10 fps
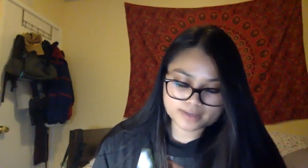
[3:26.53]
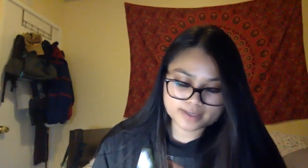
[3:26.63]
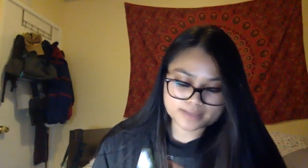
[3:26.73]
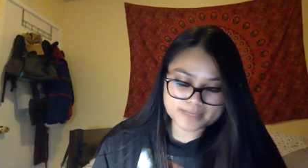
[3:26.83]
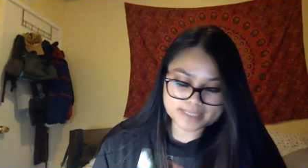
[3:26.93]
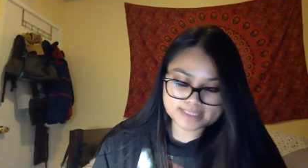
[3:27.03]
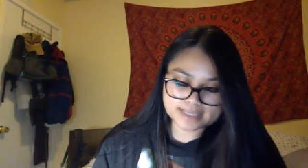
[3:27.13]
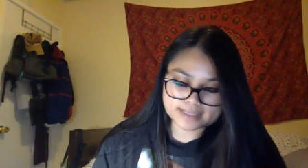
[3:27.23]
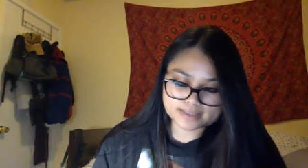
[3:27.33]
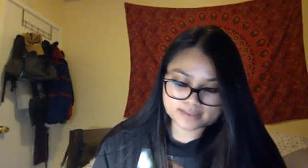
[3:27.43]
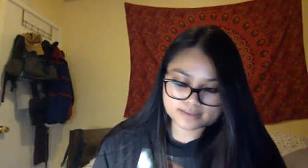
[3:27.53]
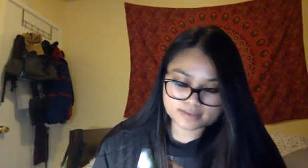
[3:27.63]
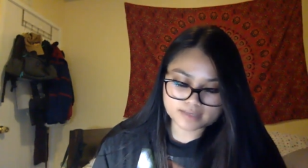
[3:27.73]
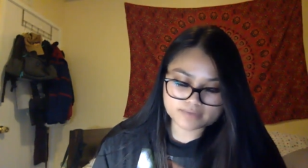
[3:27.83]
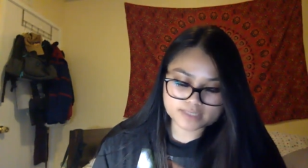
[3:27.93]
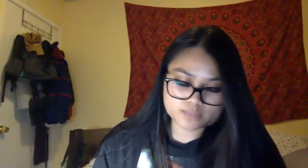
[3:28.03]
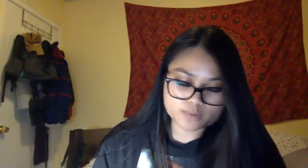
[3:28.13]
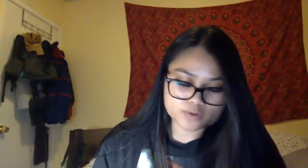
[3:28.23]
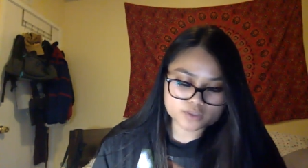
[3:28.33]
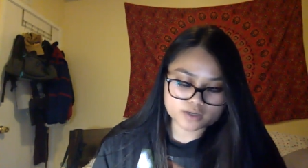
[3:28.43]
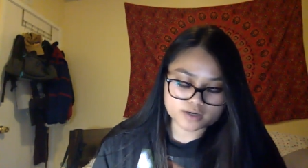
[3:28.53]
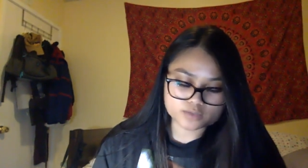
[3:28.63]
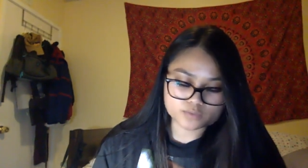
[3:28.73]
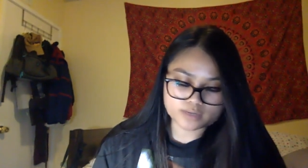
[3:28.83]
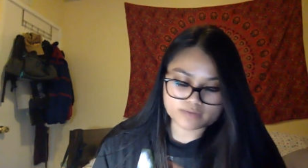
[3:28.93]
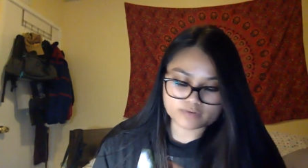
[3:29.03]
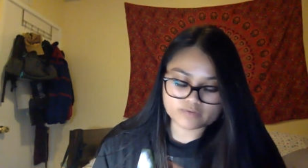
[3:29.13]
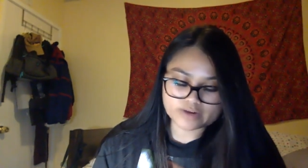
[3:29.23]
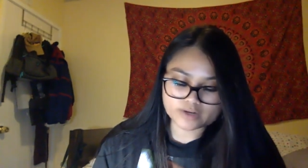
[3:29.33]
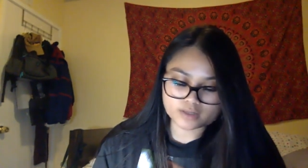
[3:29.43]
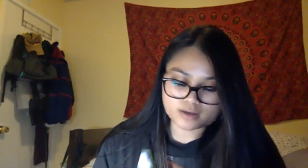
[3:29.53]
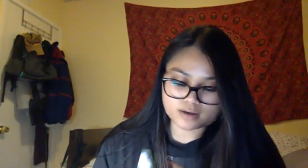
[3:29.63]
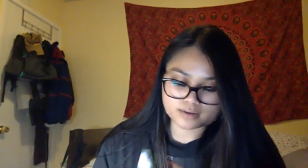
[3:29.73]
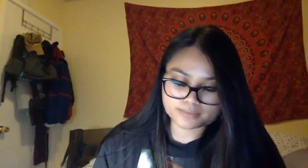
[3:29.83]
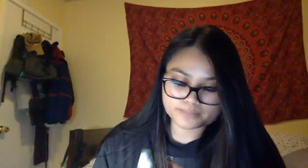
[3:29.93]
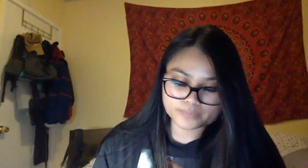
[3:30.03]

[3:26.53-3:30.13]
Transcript: It made sense. Even his postcards were never very long.